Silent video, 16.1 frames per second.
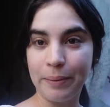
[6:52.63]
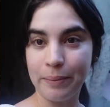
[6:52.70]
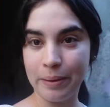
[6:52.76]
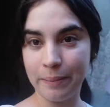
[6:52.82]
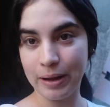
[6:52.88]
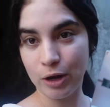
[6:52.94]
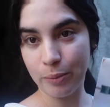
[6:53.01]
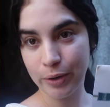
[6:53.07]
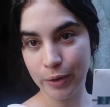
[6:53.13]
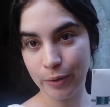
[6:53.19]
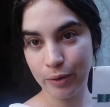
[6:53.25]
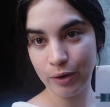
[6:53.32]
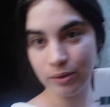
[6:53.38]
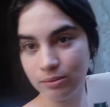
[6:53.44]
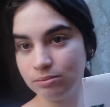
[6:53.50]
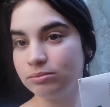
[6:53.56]
My mom tried
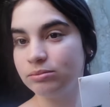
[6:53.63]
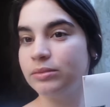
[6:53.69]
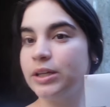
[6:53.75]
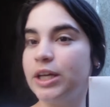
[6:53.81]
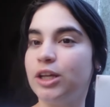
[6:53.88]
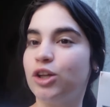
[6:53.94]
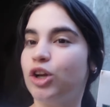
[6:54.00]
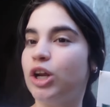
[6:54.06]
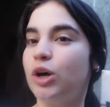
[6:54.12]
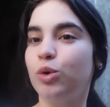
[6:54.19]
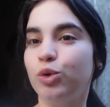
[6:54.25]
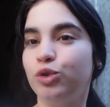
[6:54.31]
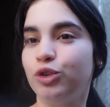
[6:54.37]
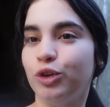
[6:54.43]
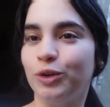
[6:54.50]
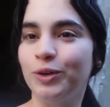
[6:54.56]
it and she didn't like it.
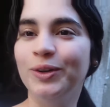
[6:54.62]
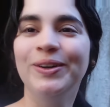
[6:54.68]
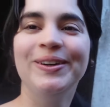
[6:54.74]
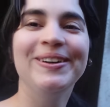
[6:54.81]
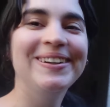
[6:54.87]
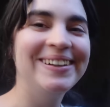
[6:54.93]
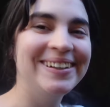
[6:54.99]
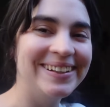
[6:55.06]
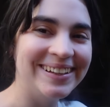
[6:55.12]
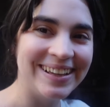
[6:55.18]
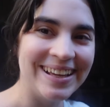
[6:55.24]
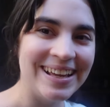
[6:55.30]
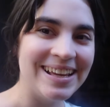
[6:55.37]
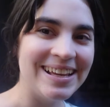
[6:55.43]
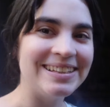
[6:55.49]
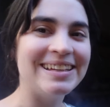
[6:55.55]

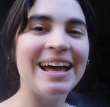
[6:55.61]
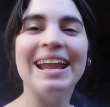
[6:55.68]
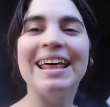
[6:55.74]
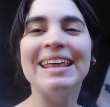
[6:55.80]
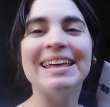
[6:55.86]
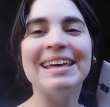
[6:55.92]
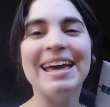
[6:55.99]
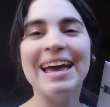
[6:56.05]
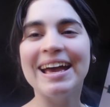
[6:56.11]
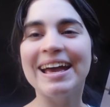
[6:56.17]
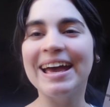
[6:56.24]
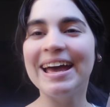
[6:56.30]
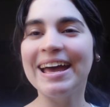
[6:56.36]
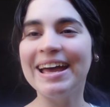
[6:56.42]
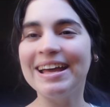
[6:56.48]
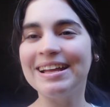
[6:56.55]
I already told her
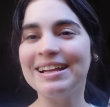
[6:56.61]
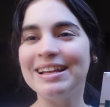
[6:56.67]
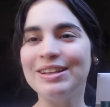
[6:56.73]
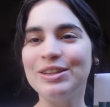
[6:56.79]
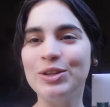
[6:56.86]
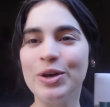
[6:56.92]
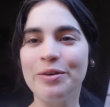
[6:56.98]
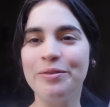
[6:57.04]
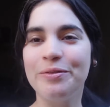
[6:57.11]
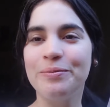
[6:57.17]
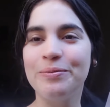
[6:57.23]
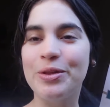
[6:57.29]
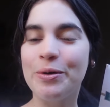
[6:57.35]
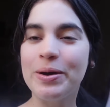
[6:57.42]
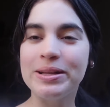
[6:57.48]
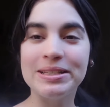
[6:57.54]
that.
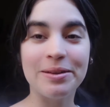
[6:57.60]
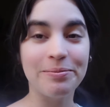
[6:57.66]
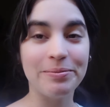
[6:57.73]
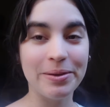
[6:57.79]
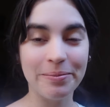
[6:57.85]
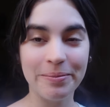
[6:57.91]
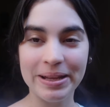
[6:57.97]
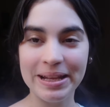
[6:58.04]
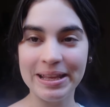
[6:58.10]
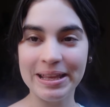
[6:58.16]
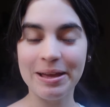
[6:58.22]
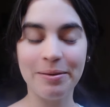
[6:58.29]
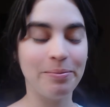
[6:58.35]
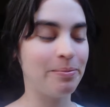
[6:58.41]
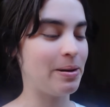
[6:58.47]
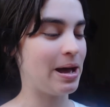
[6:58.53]
She's not going to be
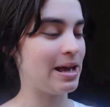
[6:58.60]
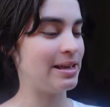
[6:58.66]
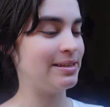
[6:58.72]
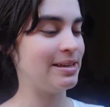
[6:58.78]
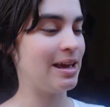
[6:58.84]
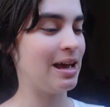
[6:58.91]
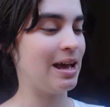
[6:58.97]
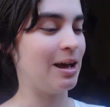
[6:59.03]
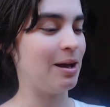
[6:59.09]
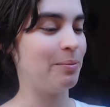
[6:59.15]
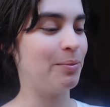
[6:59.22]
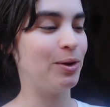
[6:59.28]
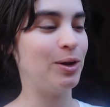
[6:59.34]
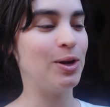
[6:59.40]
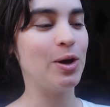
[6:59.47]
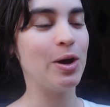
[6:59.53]
welcome in Spain because the
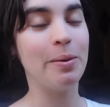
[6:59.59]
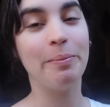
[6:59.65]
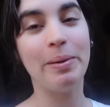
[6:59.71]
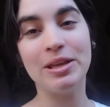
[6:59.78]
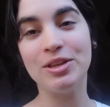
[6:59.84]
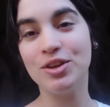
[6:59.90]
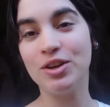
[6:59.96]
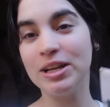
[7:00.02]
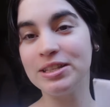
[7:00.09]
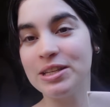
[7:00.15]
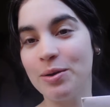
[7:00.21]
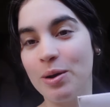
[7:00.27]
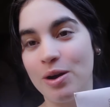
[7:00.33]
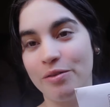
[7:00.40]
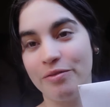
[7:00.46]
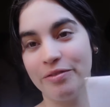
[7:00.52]
Spaniards will be
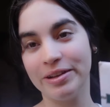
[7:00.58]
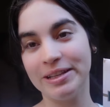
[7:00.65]
offended